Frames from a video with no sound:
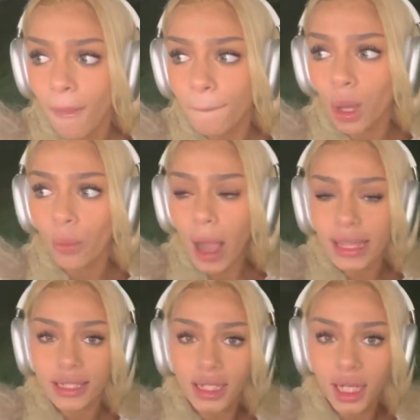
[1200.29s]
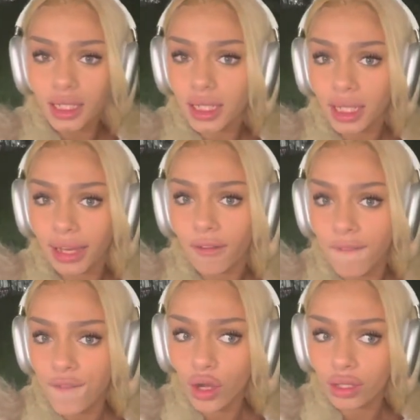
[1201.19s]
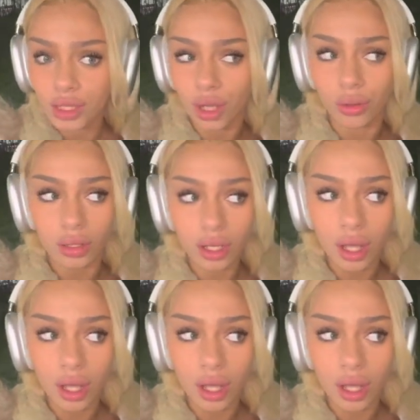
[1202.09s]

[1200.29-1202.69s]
but why is London like a fog zone?